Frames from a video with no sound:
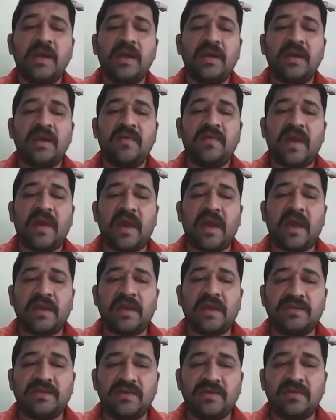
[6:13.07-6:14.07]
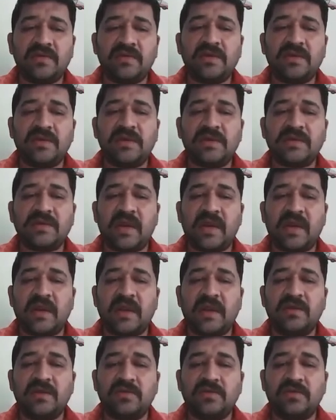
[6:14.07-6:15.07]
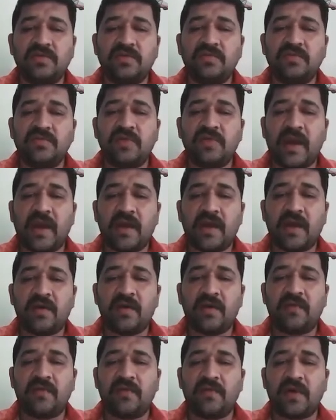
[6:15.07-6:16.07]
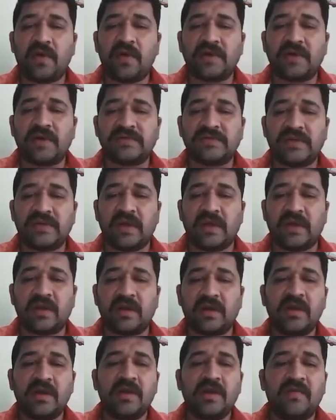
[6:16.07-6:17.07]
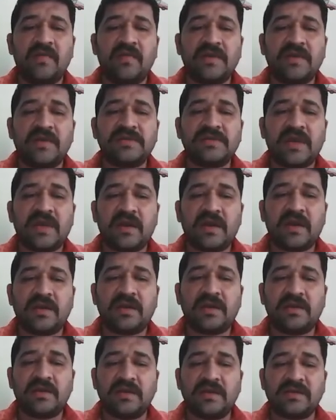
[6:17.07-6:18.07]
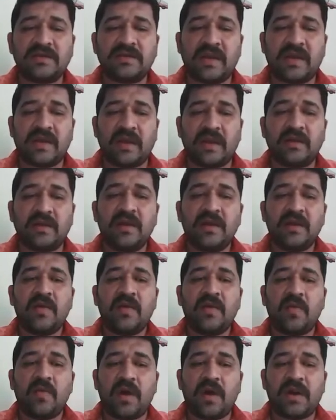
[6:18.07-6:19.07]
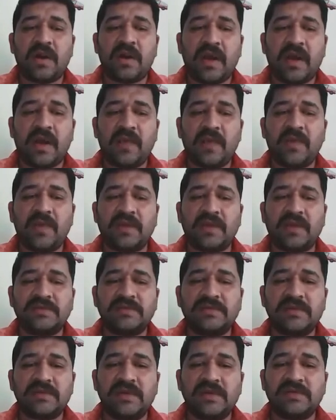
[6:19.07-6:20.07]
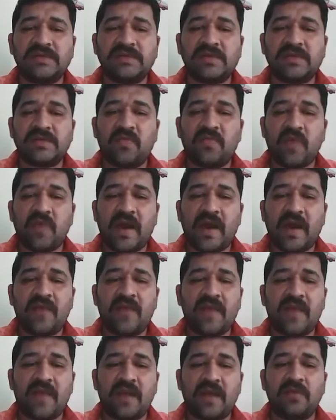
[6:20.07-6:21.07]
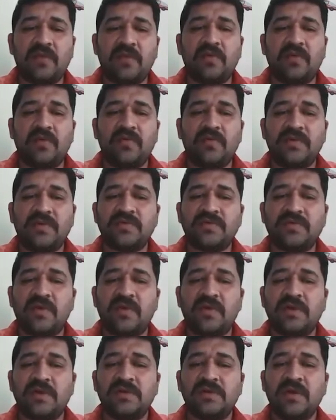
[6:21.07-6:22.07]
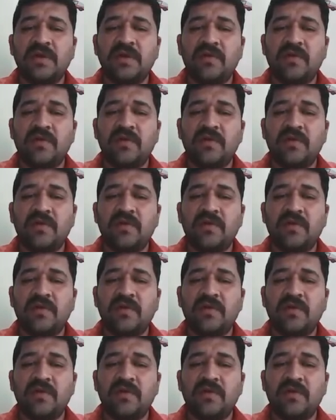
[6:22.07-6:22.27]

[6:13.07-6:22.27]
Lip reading: if I execute this line, do have a focus here. Once I run this line, what happens is y value which was